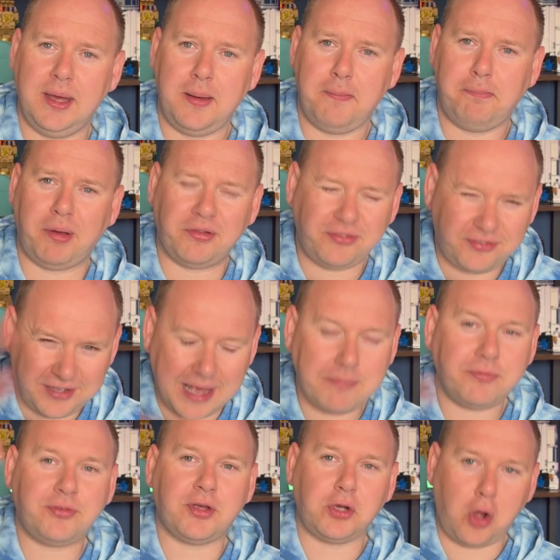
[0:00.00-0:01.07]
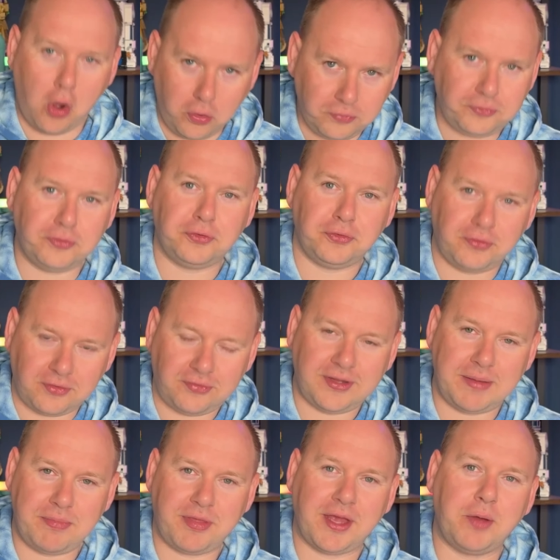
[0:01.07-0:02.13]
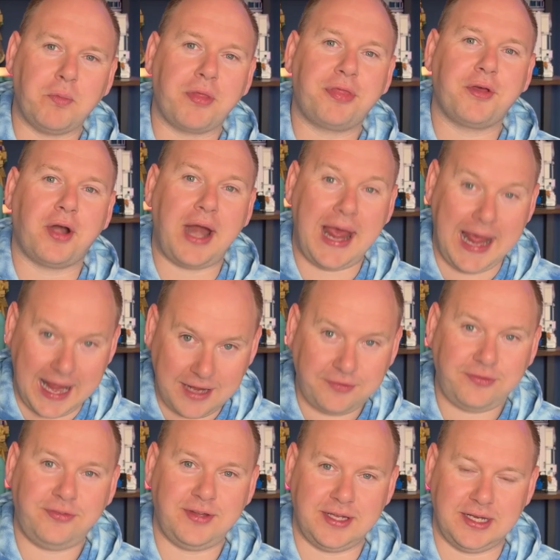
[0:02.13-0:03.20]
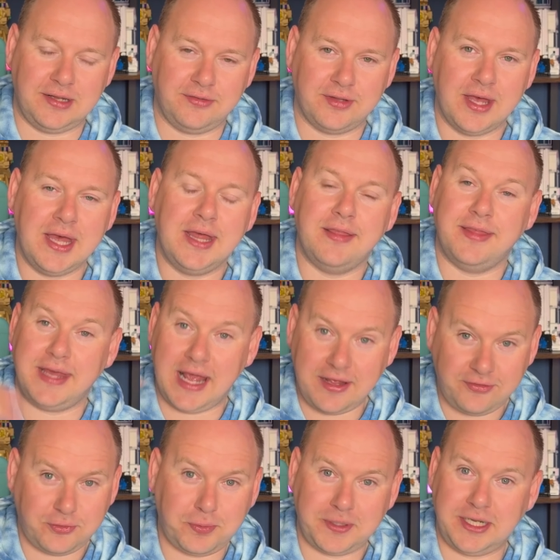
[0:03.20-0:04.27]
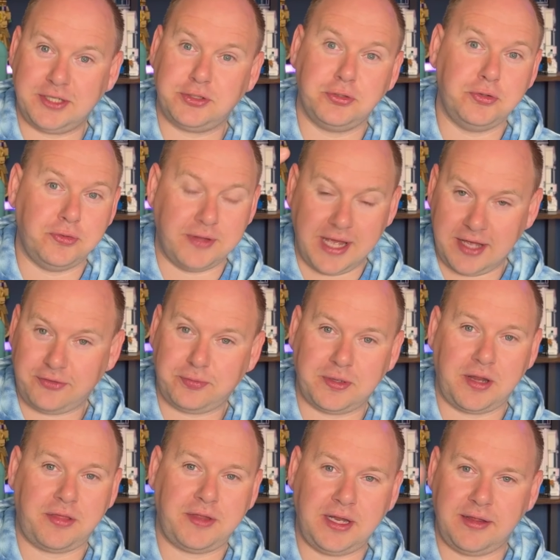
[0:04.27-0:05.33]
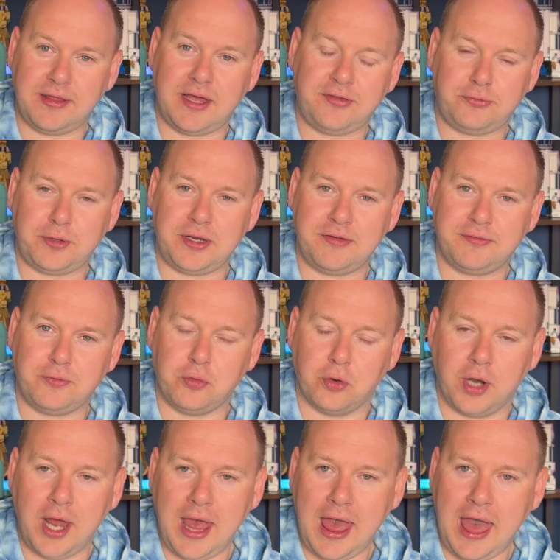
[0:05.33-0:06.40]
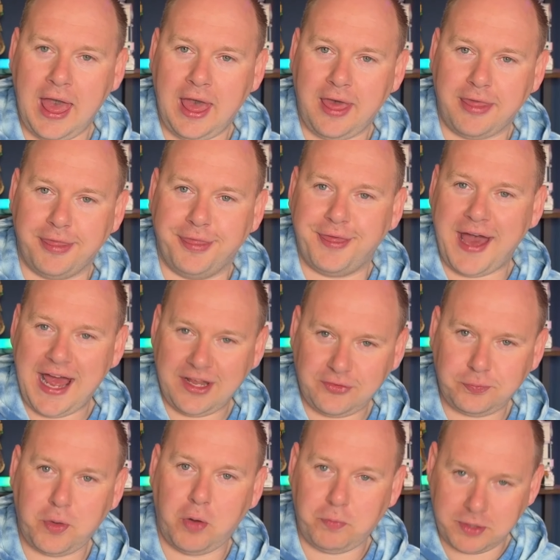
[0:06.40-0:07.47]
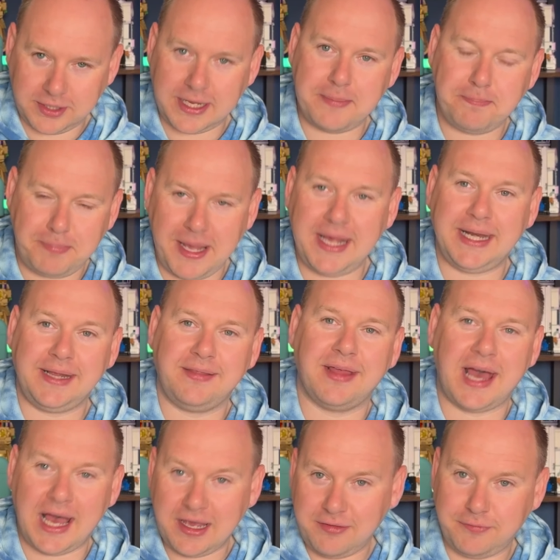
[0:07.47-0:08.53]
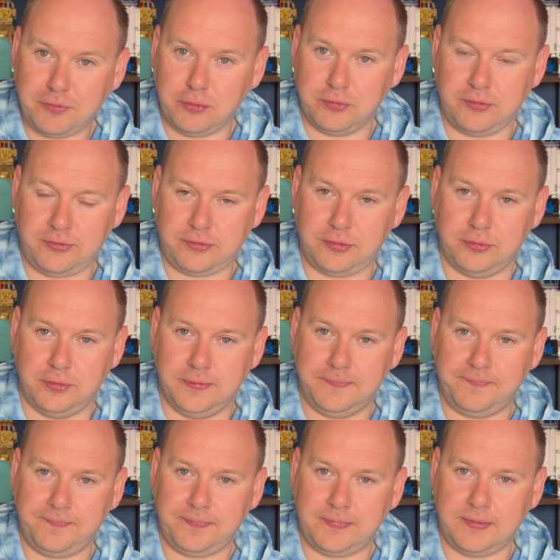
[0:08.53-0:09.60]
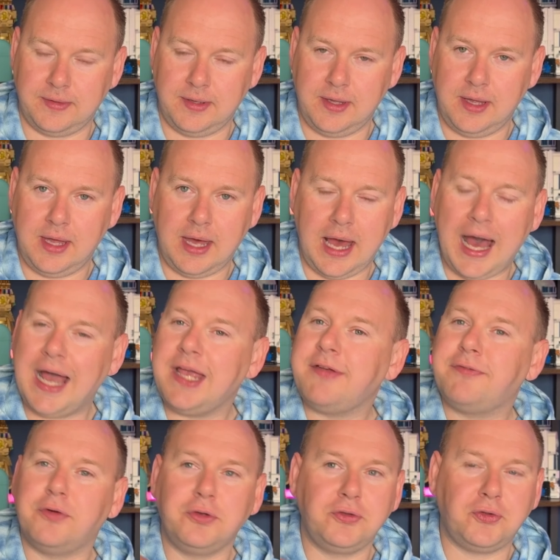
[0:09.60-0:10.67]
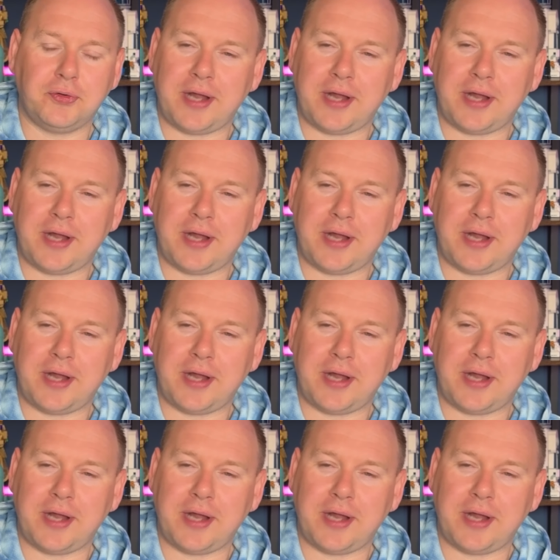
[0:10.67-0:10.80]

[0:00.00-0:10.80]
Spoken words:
but Samsung also do the same thing with their S series, the S22, the S23, the S24. That's what we're comparing the iPhones to. iPhone don't